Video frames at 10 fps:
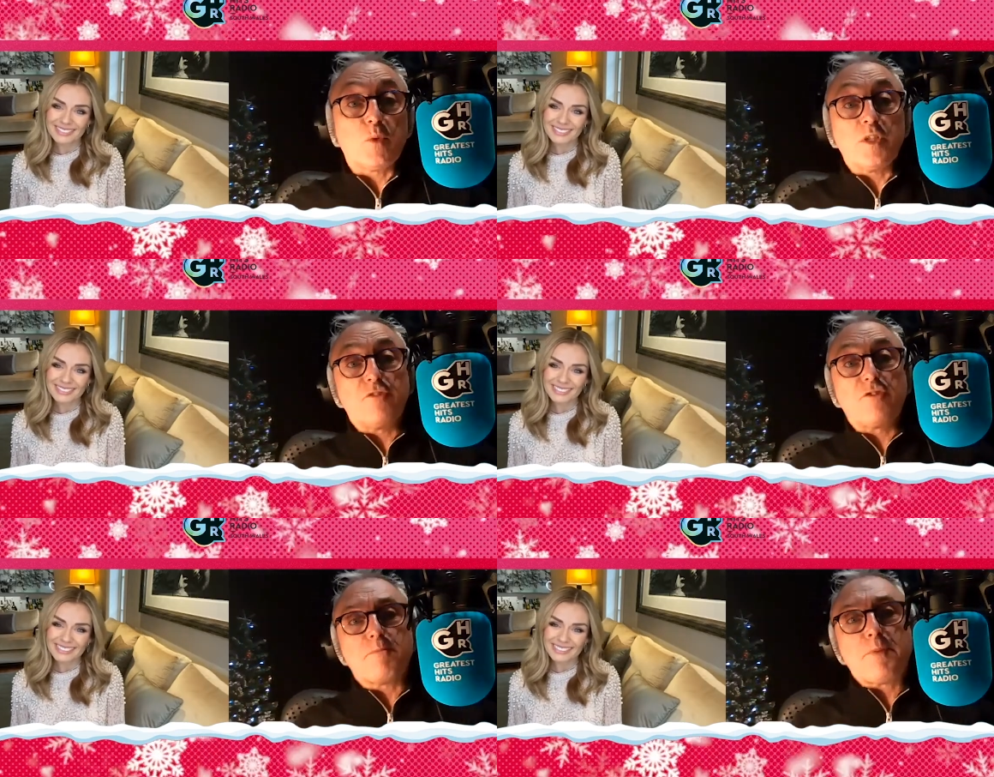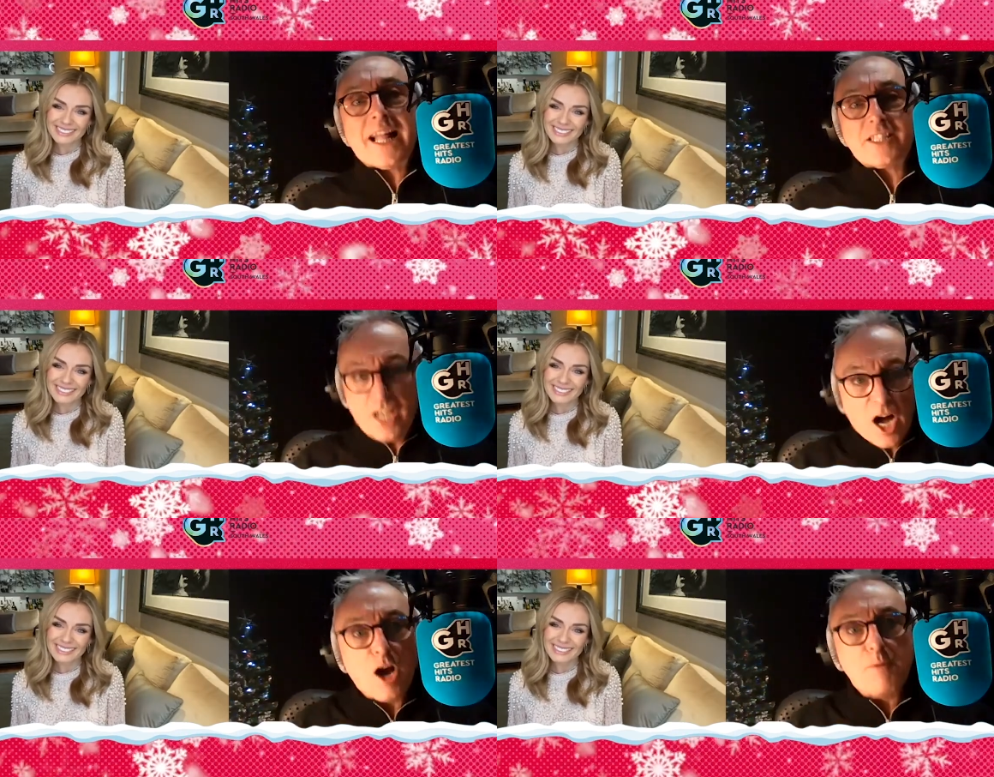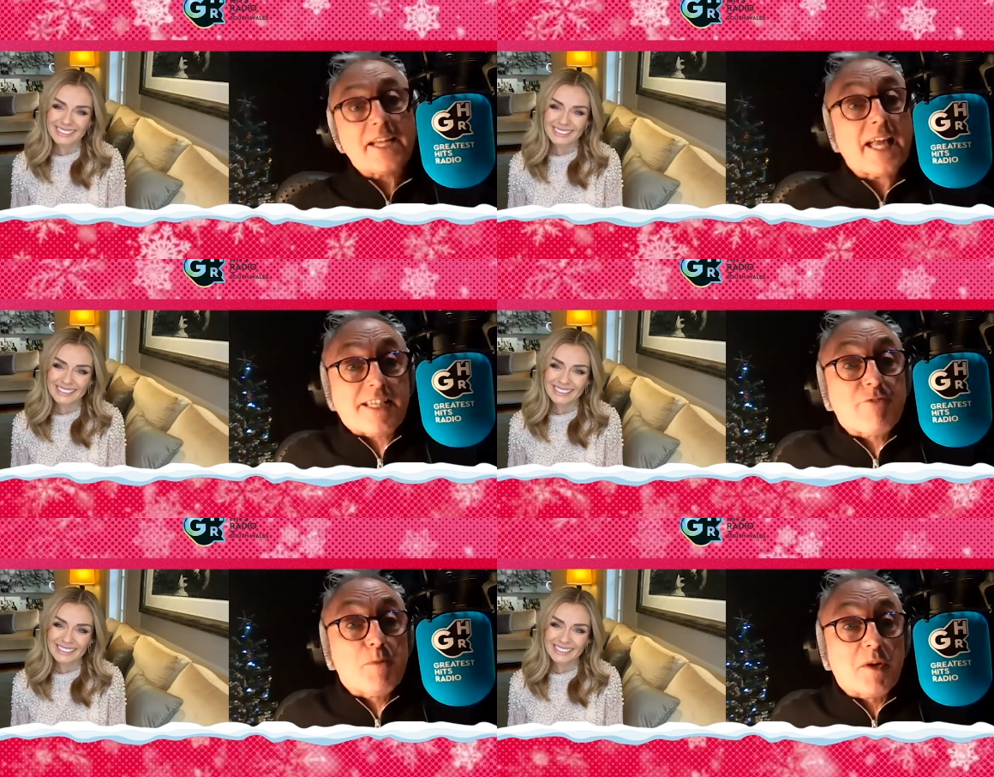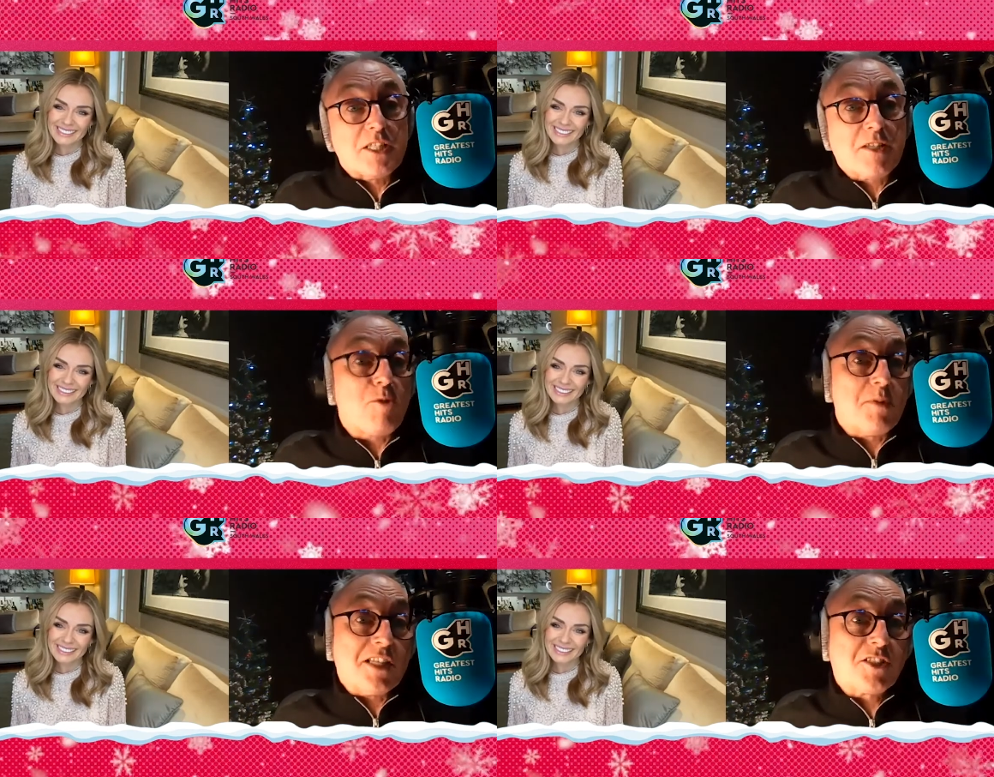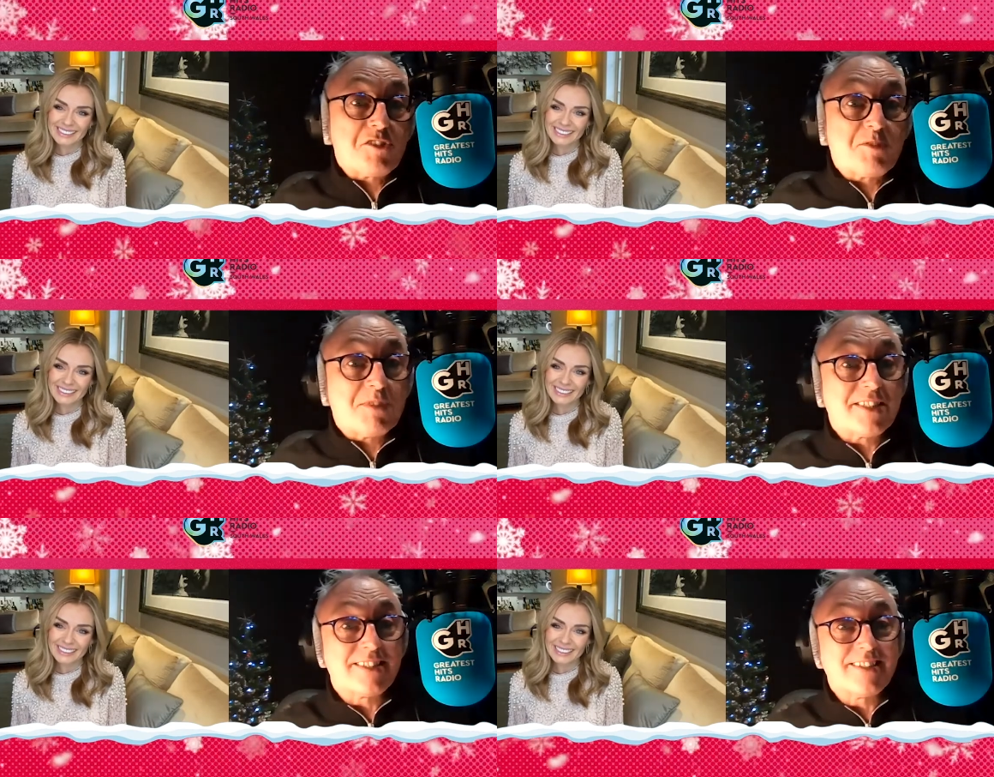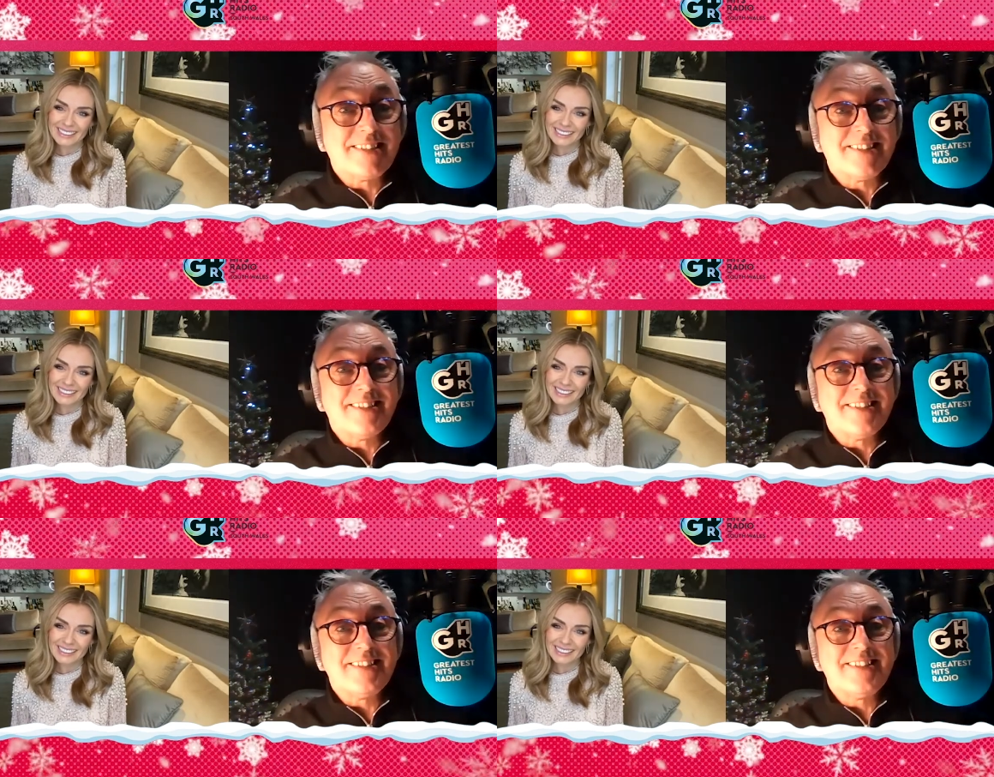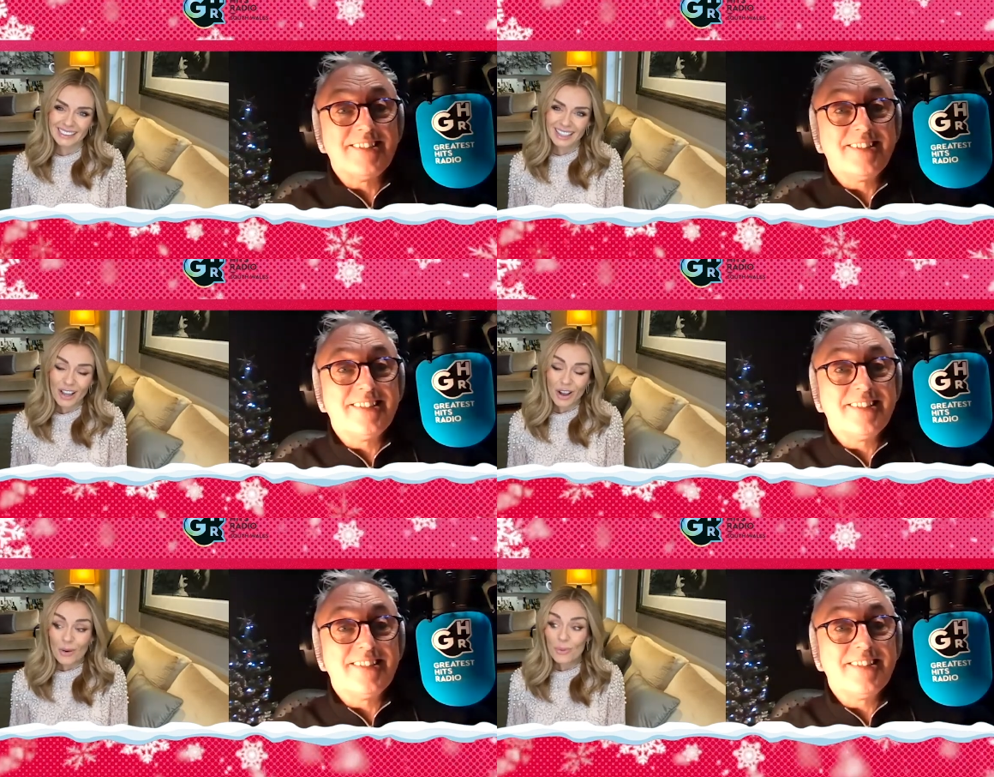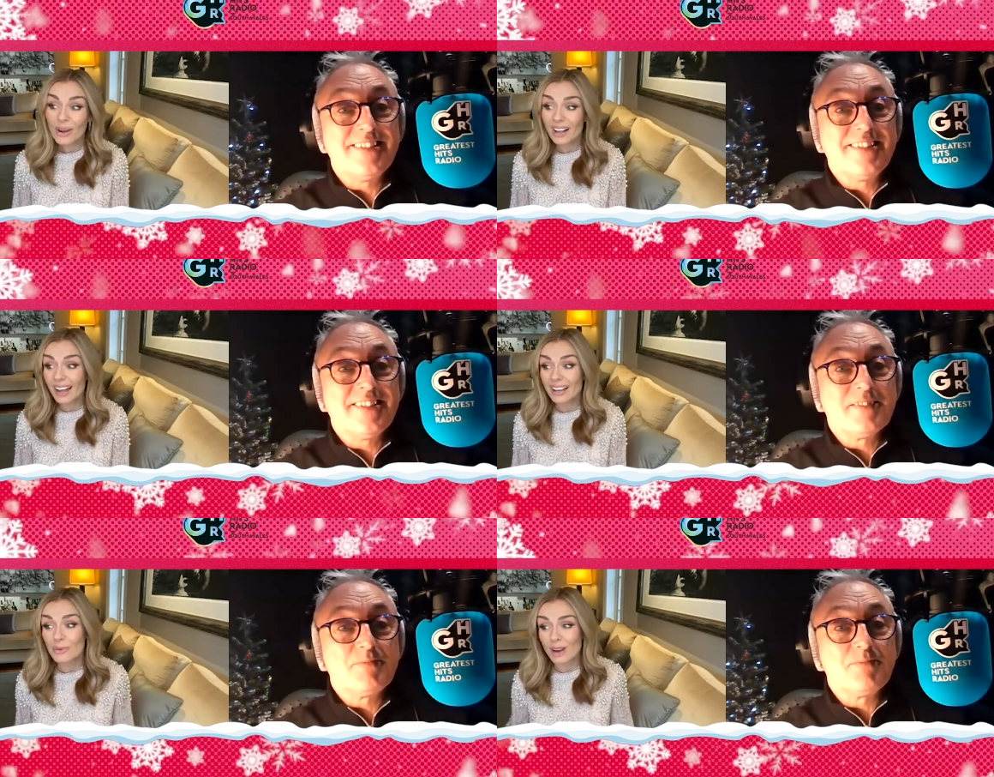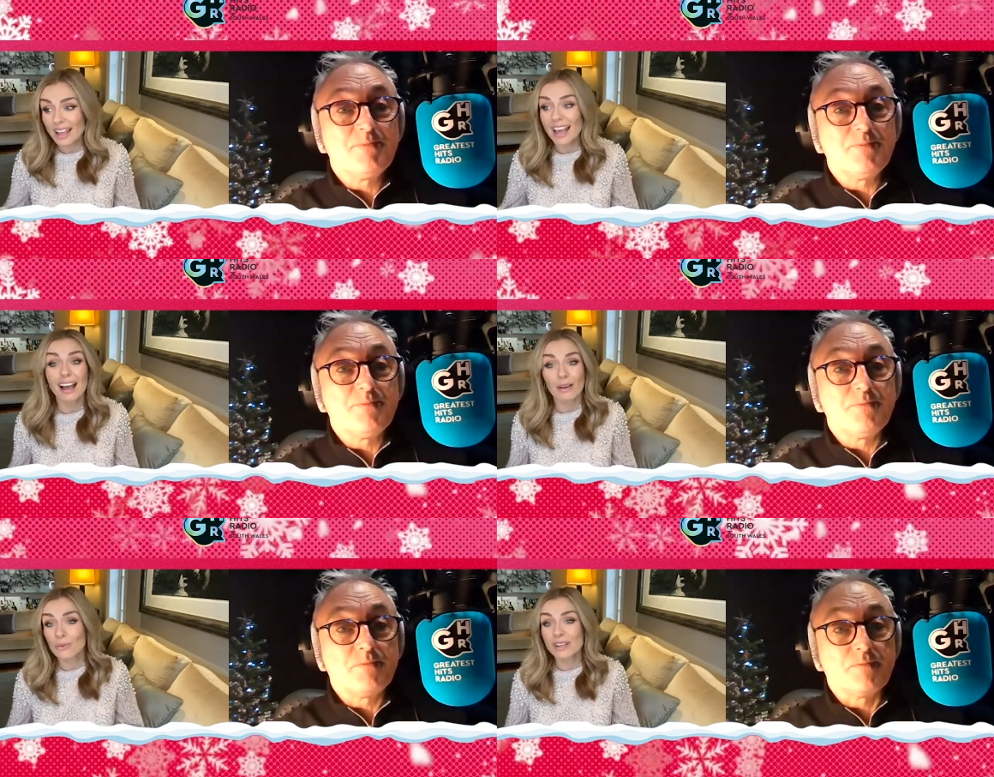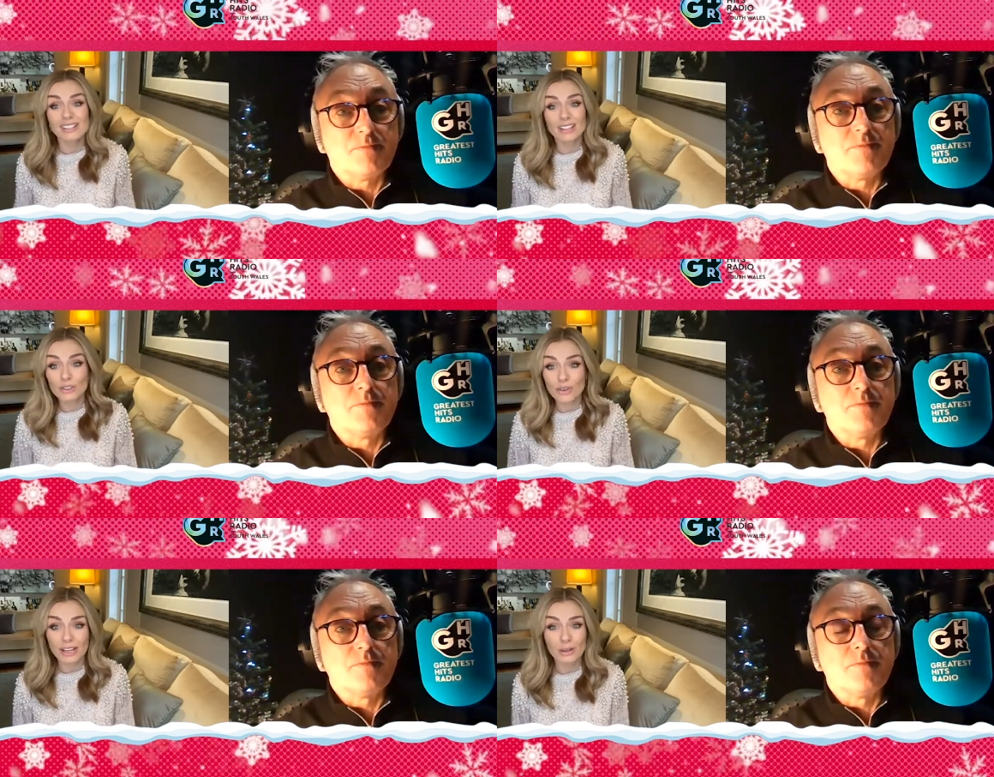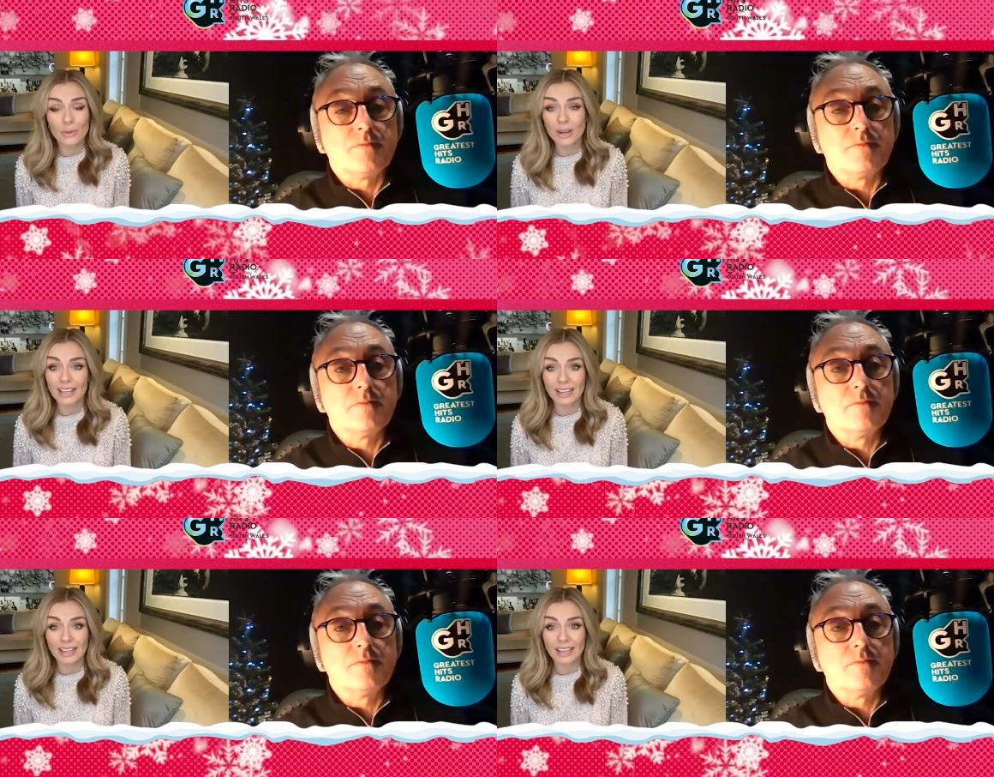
Speaker 1: well, you've got plans at home. I guess everybody's home at this Christmas.
Speaker 2: Well, I yeah, we're still trying to work